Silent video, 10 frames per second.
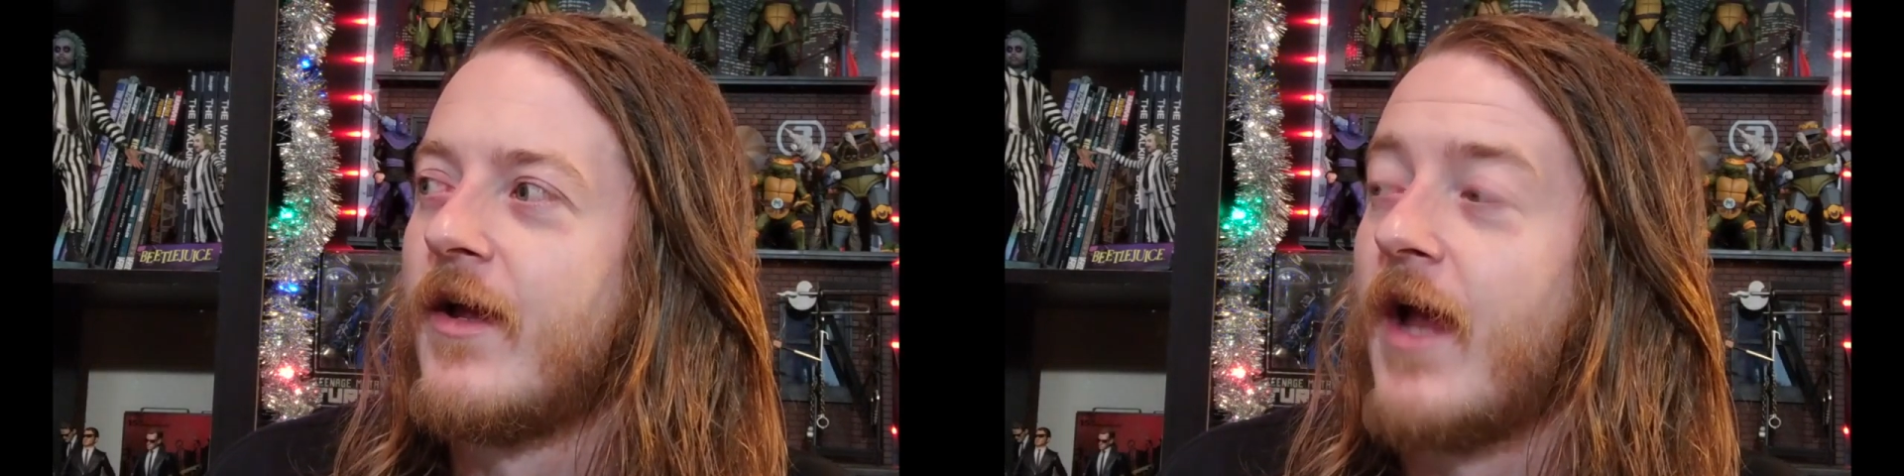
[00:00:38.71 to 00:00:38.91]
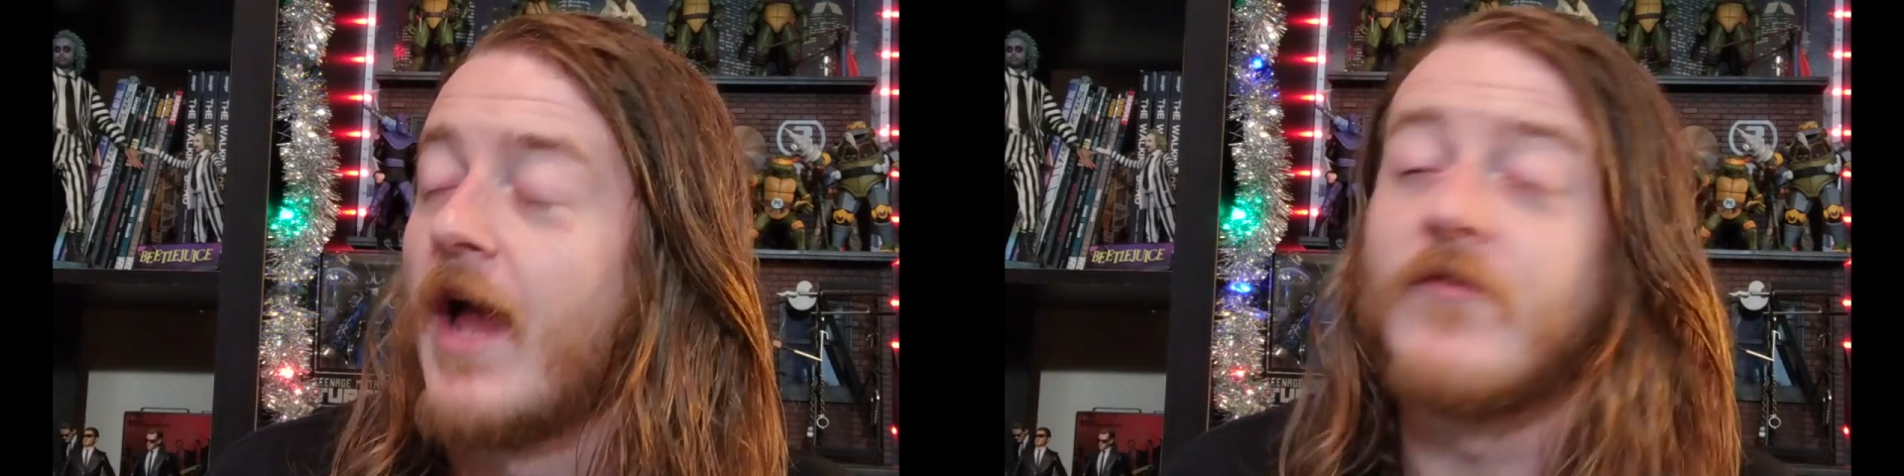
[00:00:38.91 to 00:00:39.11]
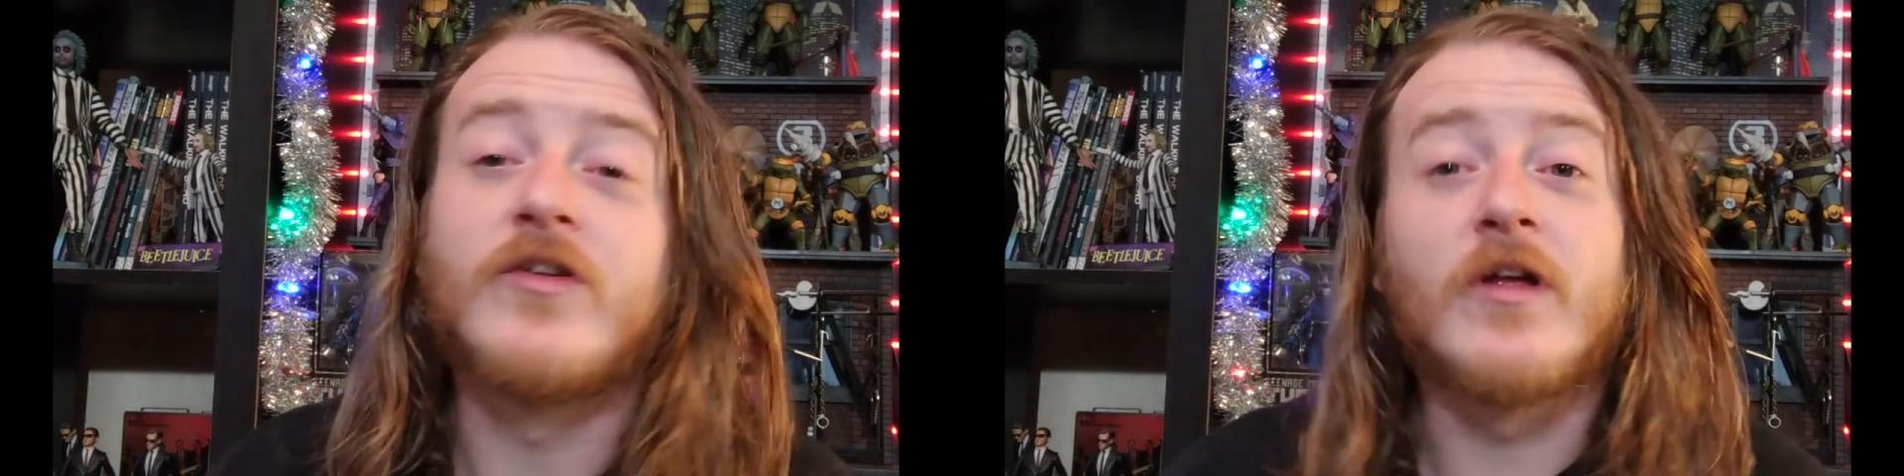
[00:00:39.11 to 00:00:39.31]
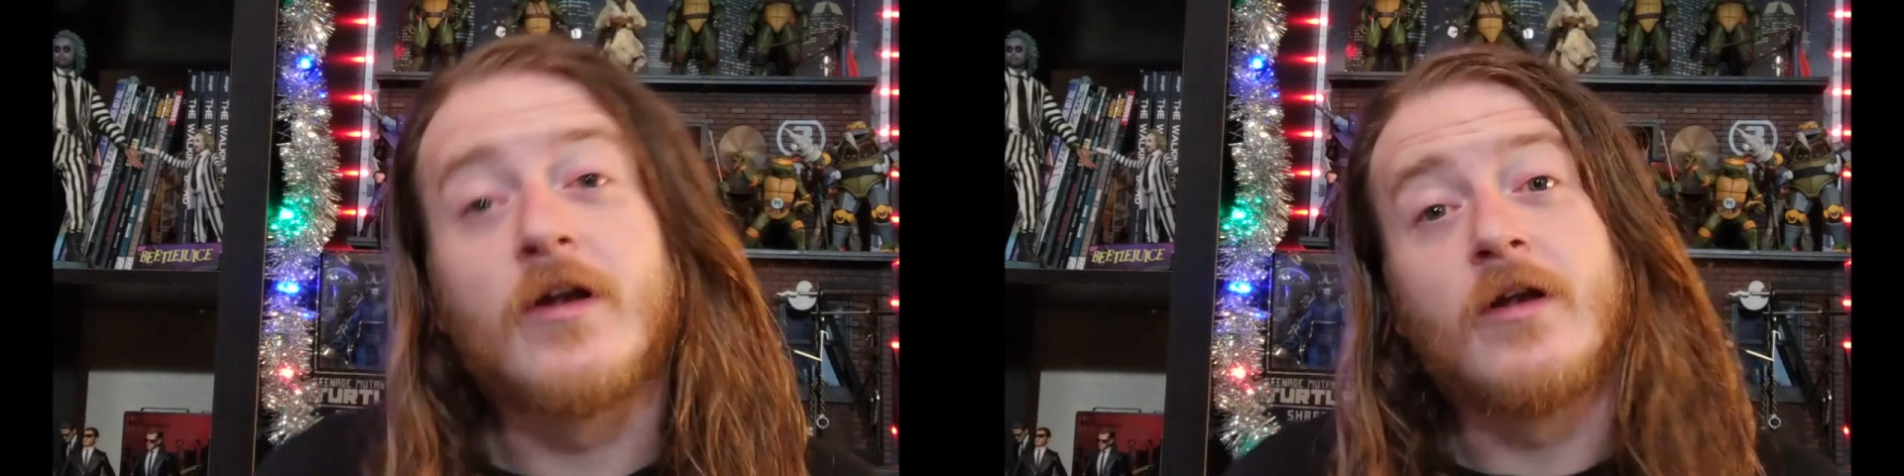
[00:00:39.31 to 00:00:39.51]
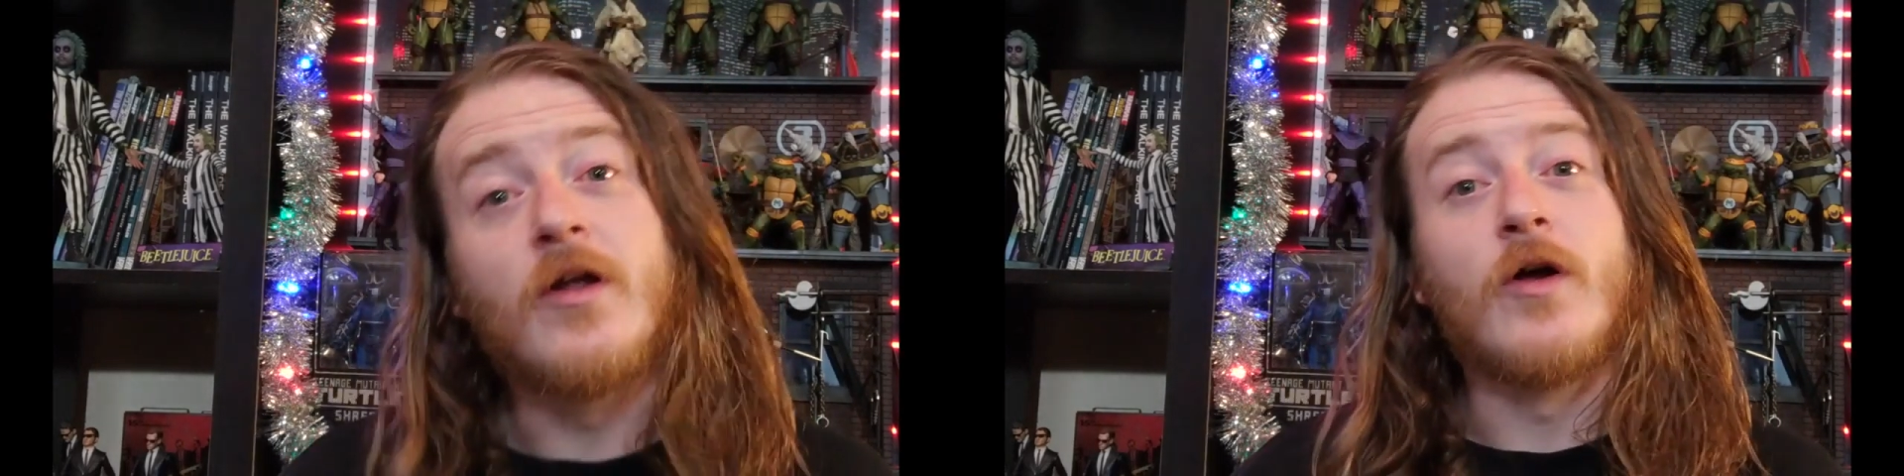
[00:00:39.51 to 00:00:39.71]
haven't
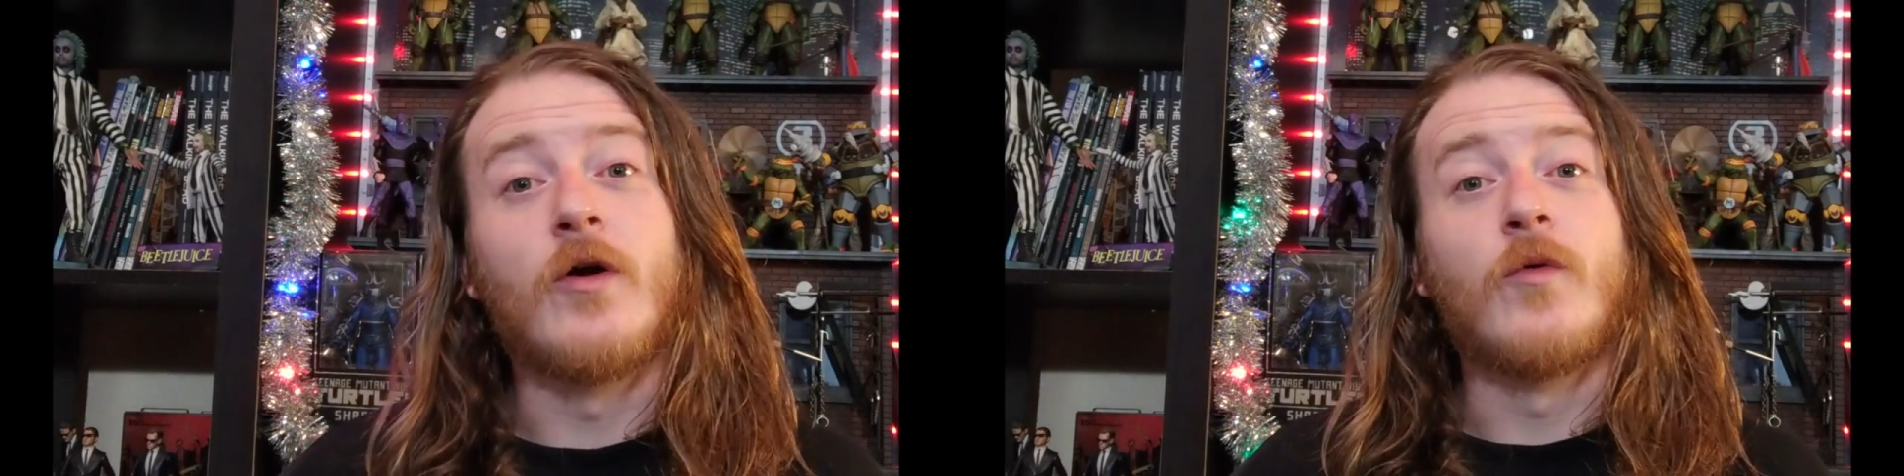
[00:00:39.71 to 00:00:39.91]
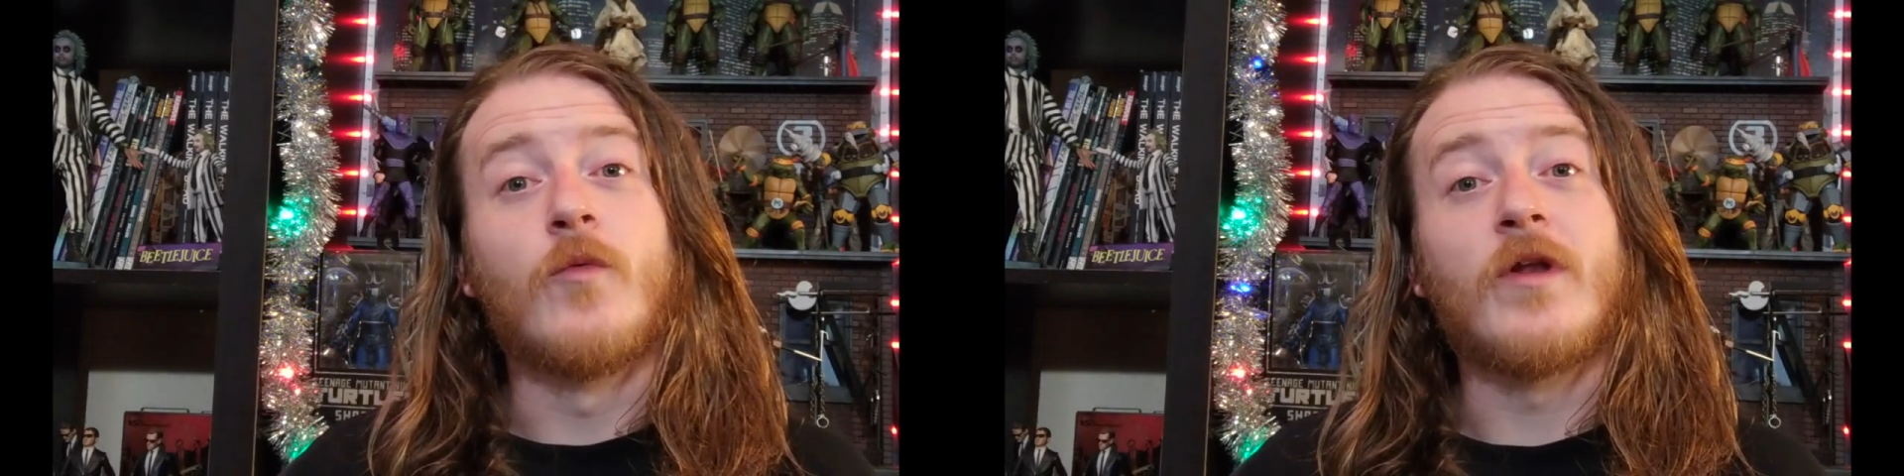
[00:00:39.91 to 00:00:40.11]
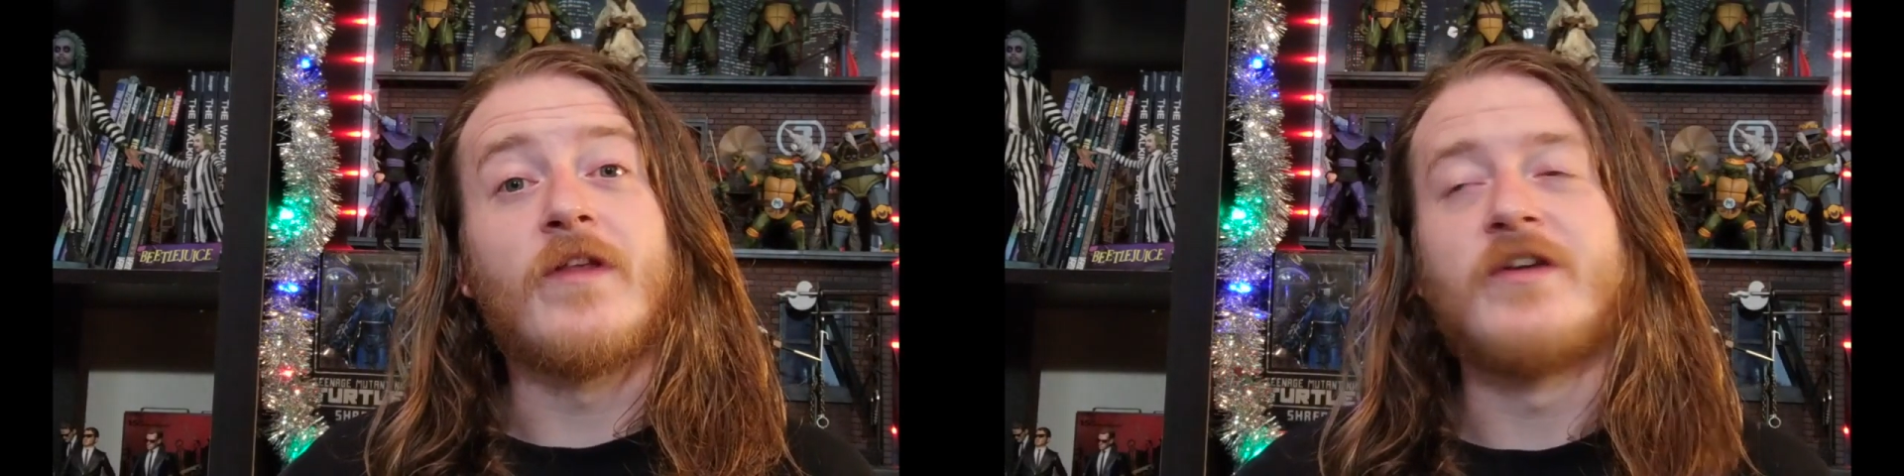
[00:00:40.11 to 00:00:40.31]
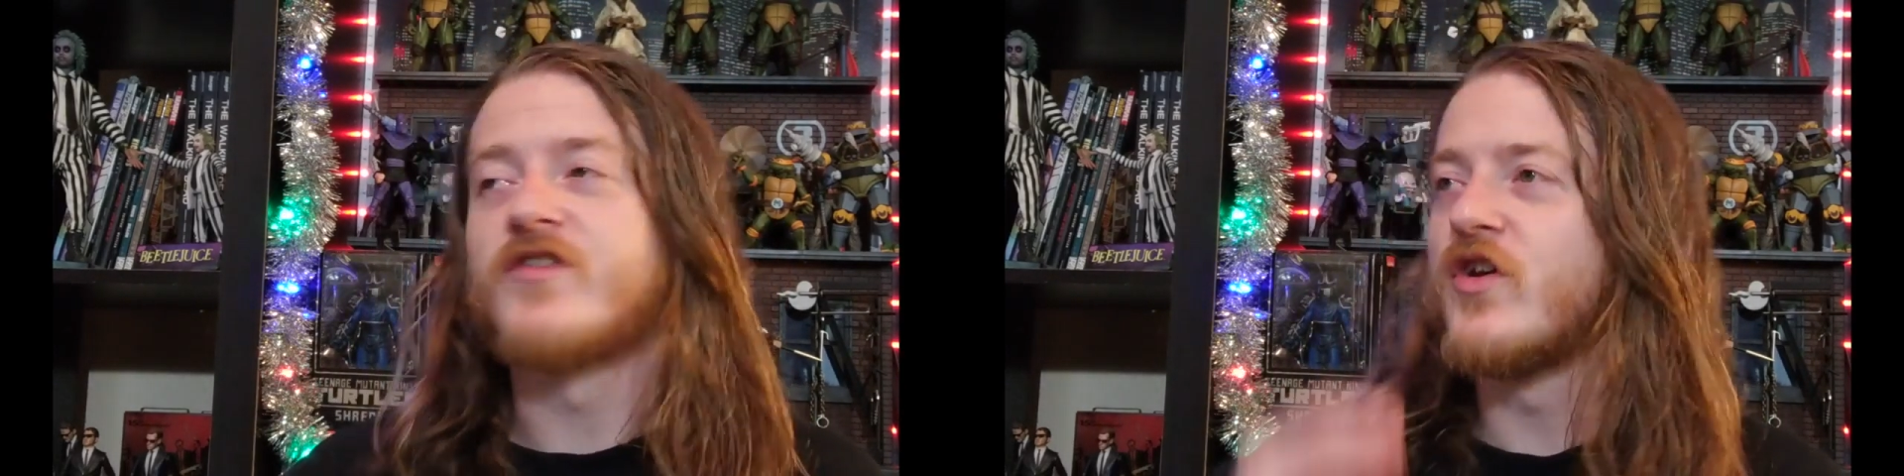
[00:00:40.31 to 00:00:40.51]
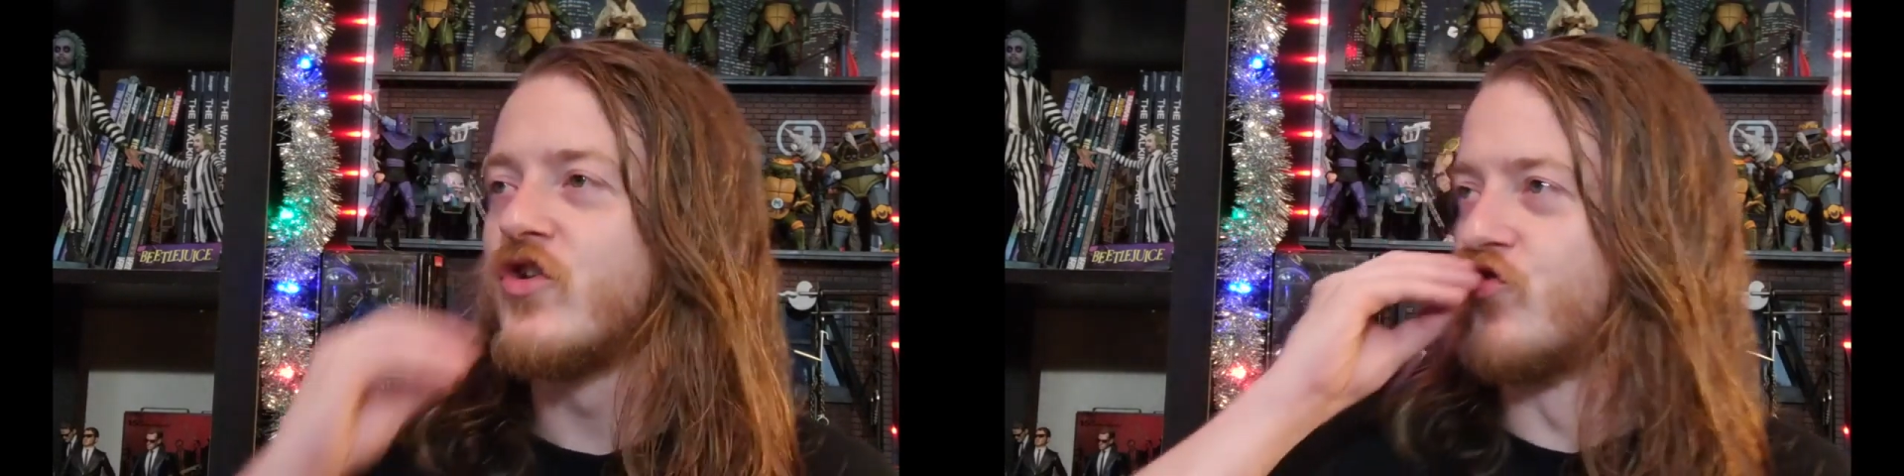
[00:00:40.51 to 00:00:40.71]
done one of these